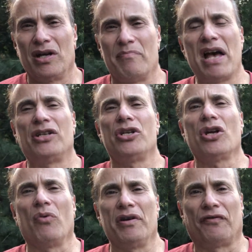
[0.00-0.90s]
Imagine
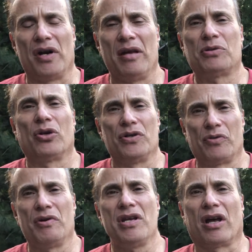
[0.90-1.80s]
you go in for hip
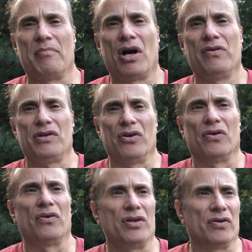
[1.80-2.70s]
surgery, you come out and
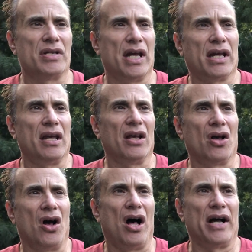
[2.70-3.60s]
you're
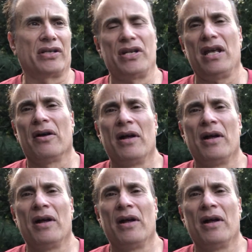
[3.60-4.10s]
taking Oxy